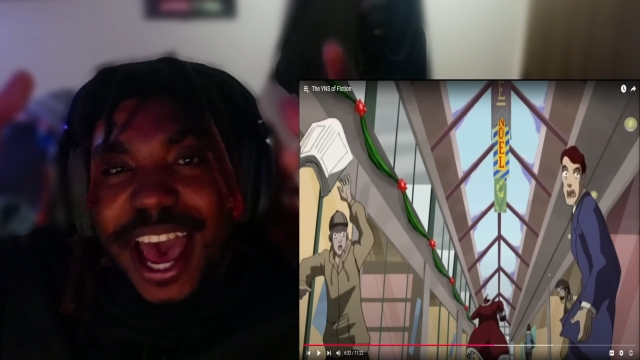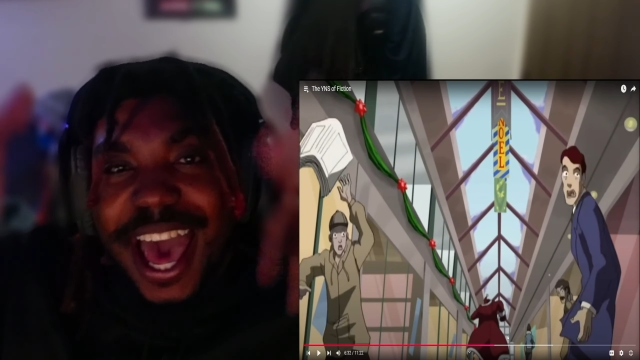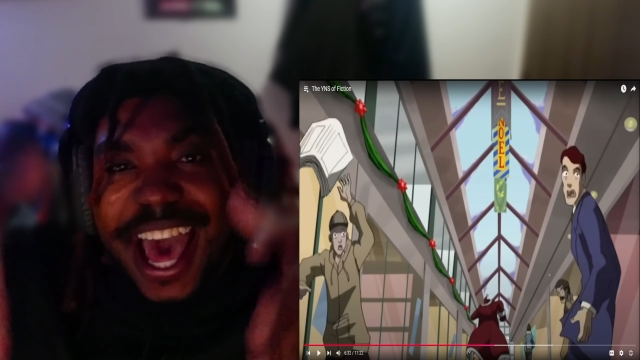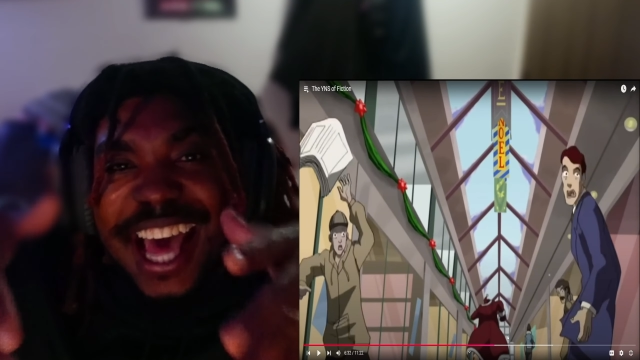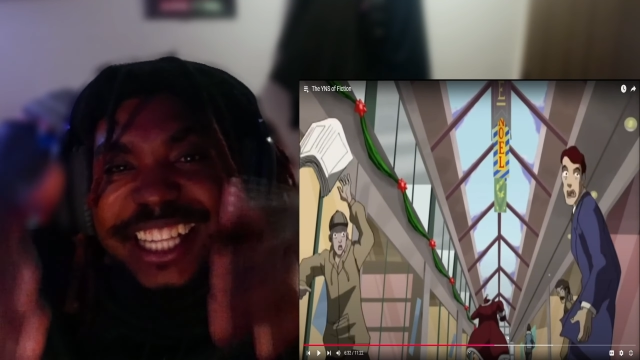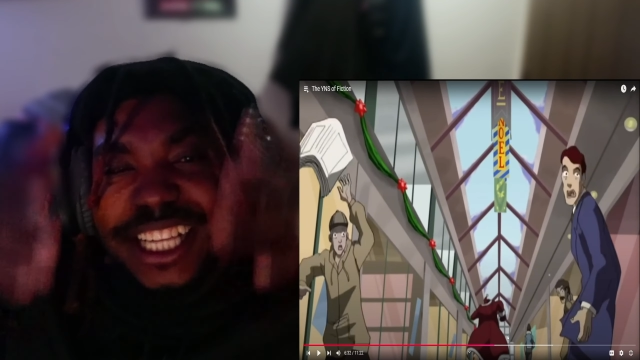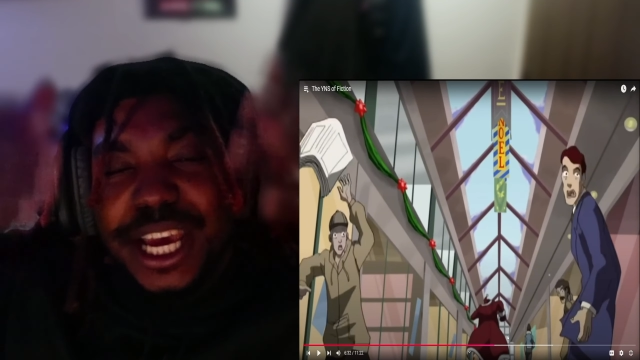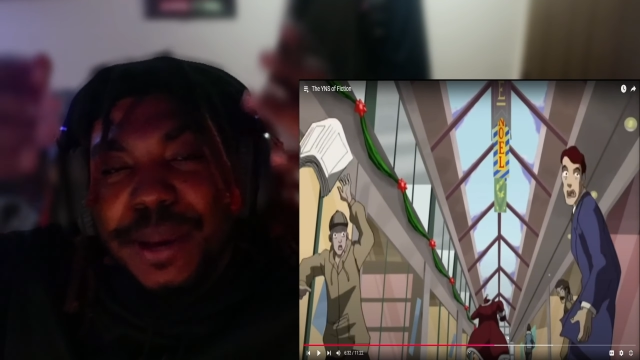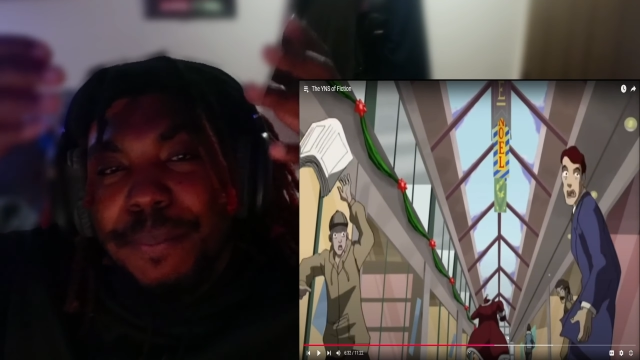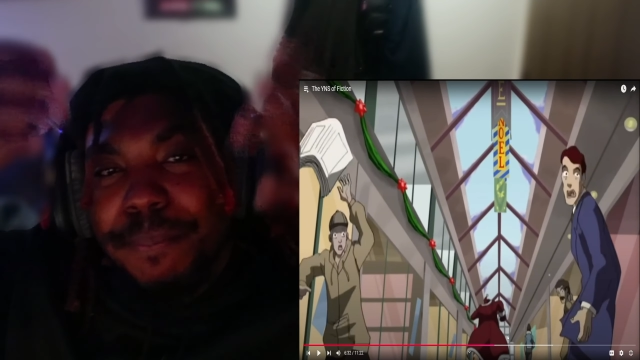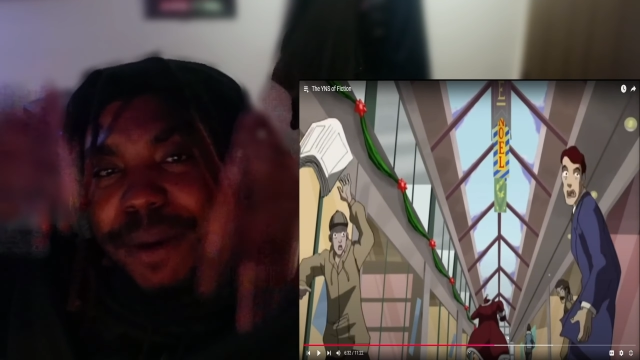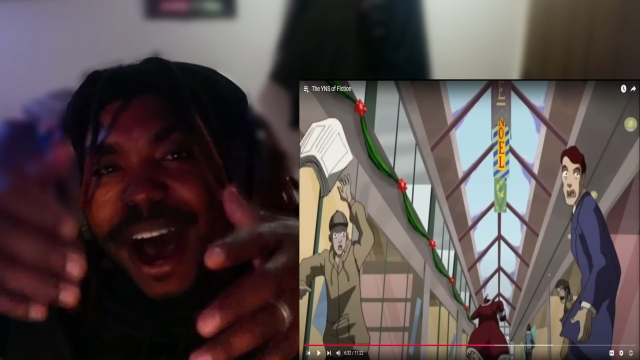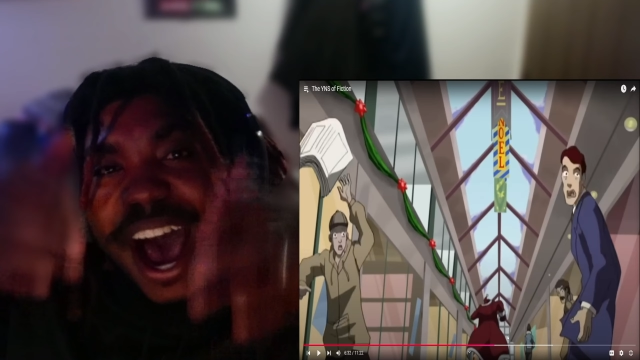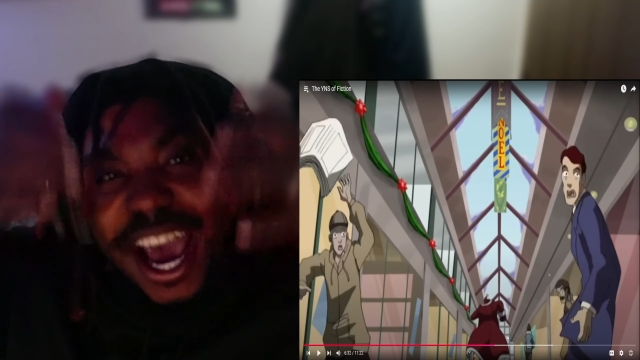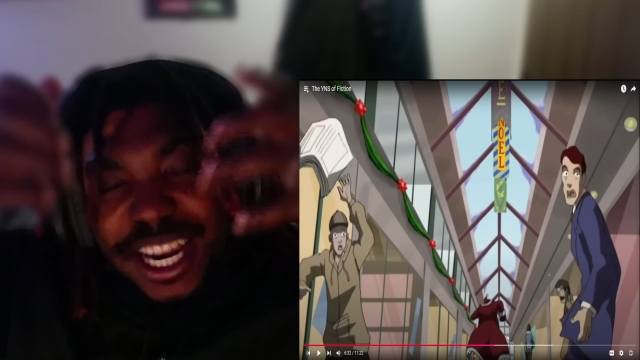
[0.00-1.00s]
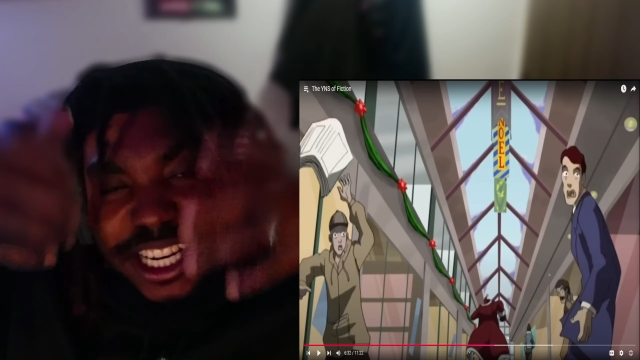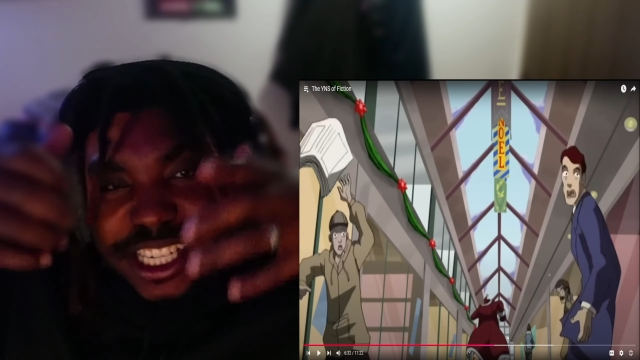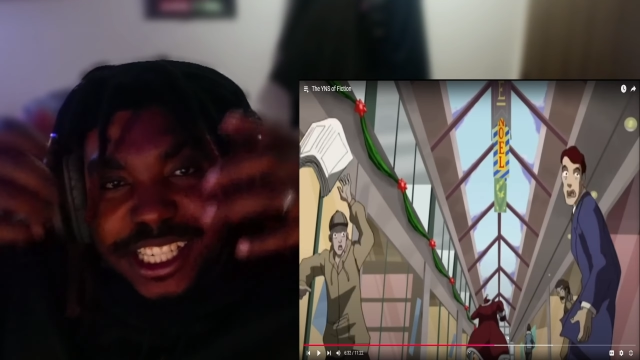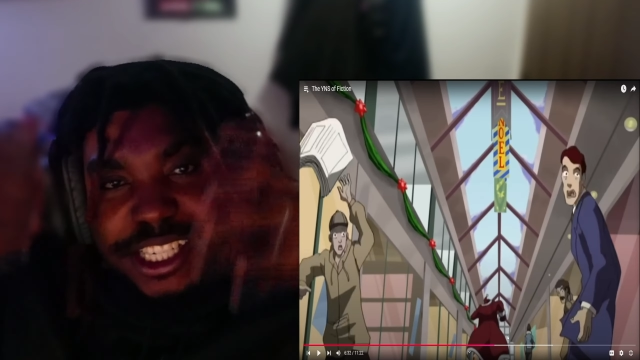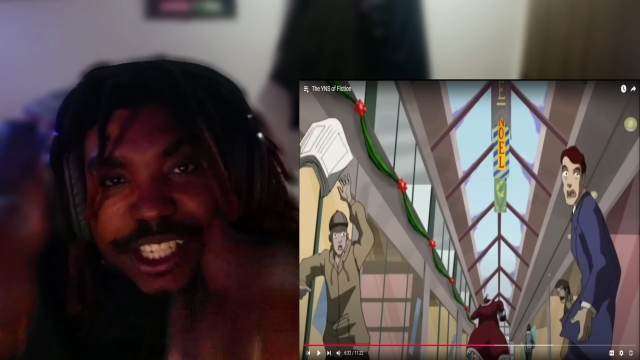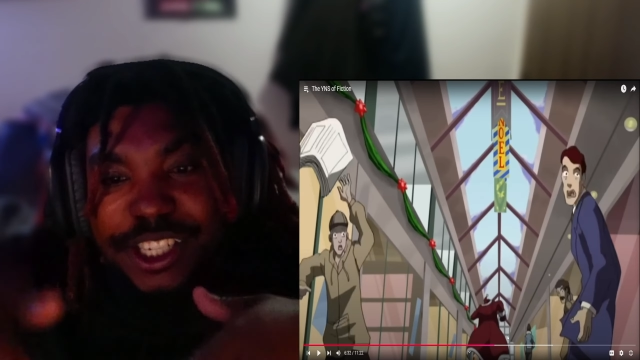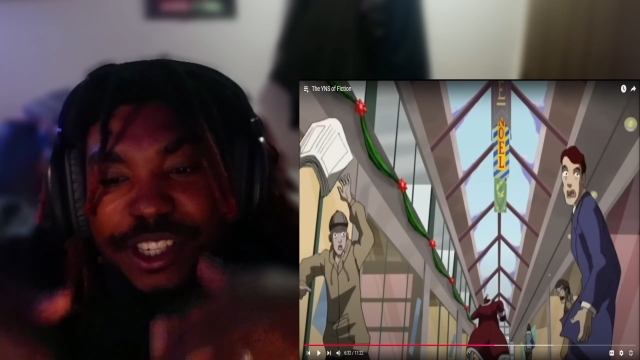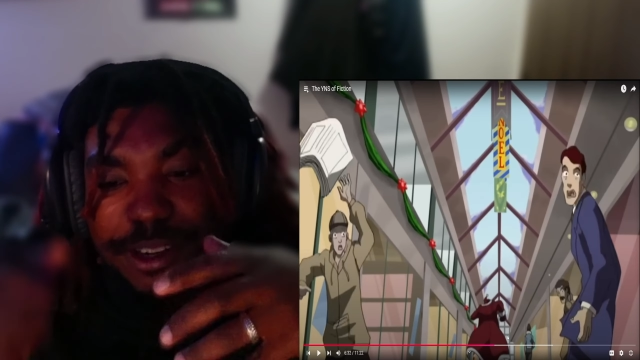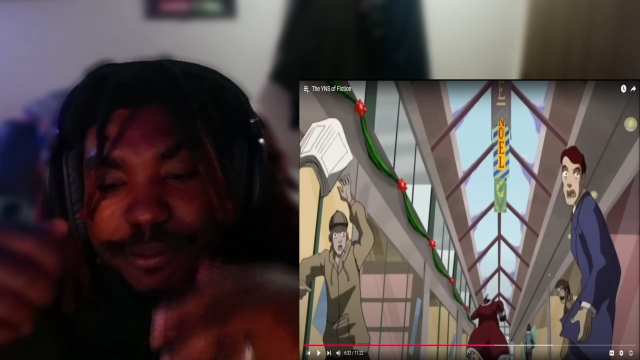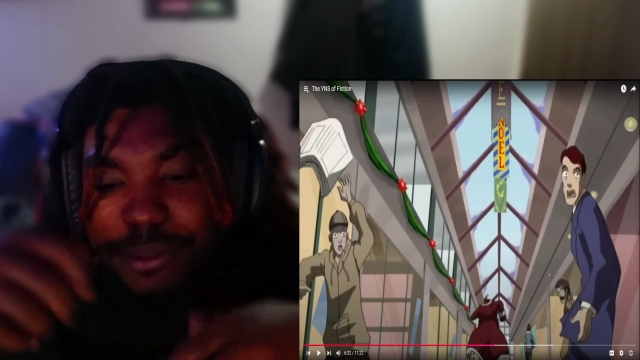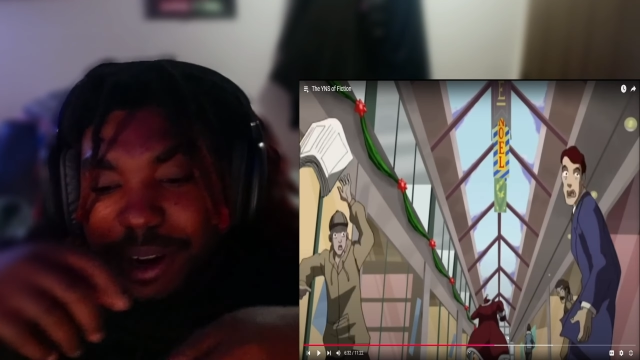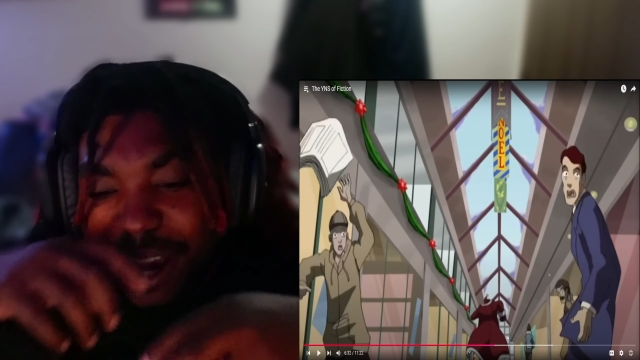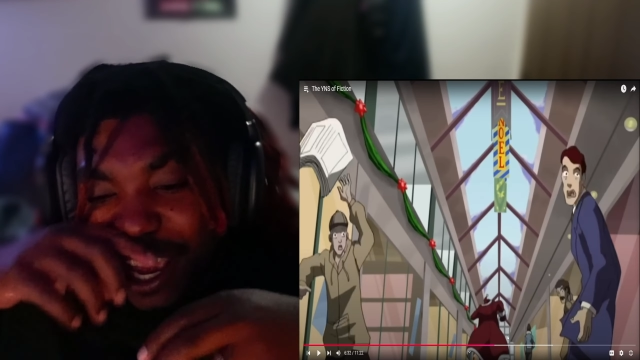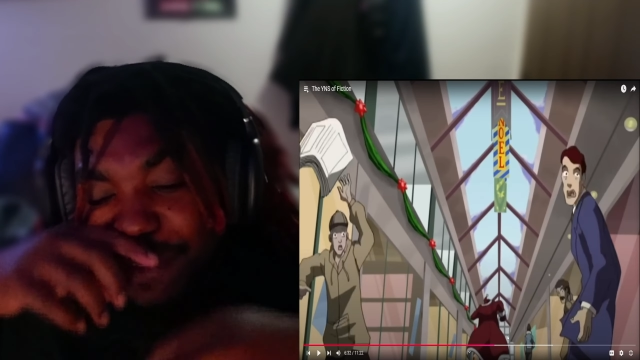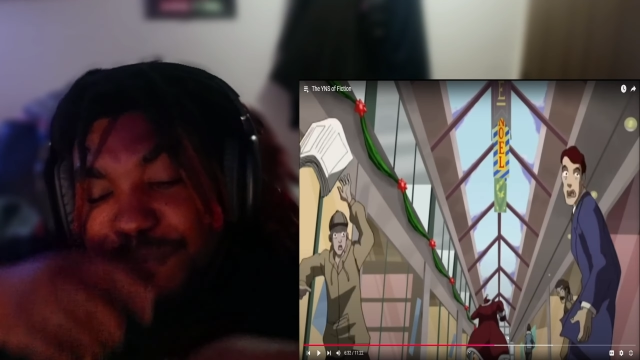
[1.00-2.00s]
as a body shield,
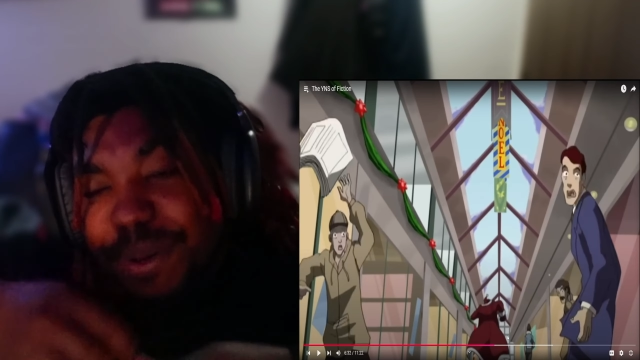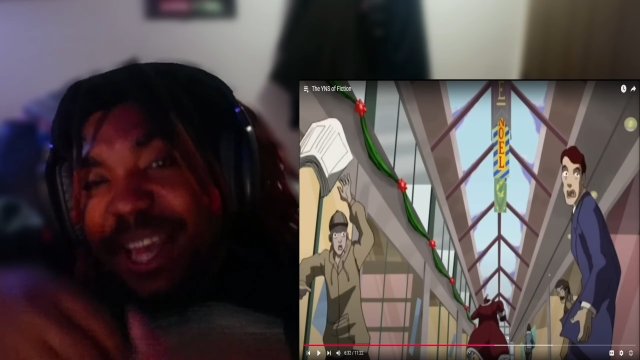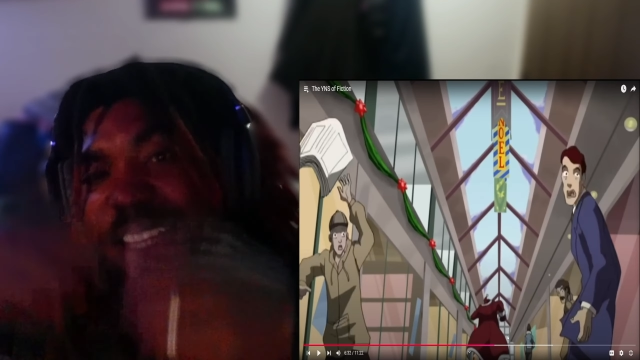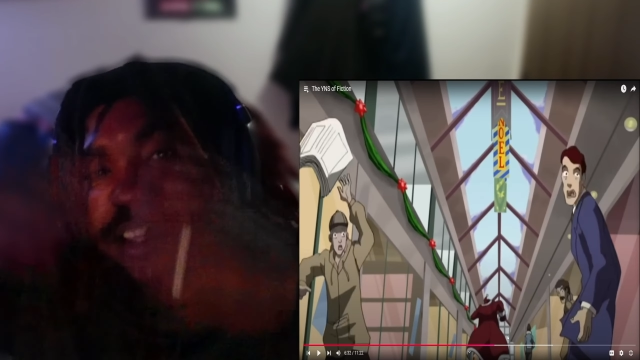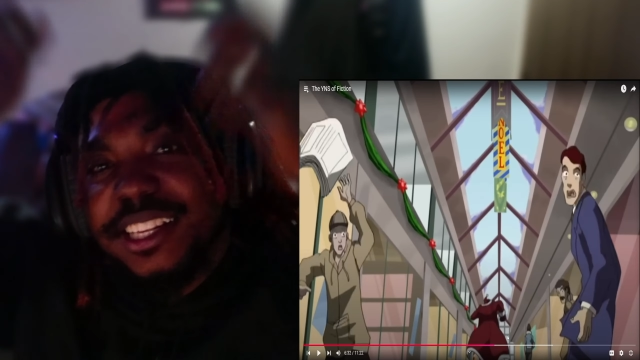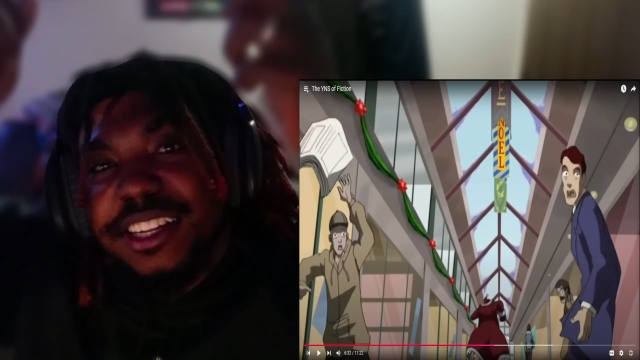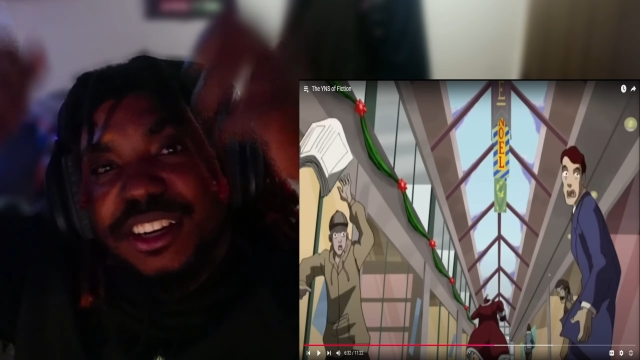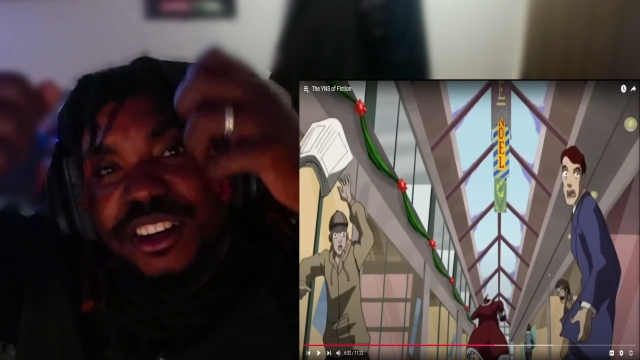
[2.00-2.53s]
bro. He picked the little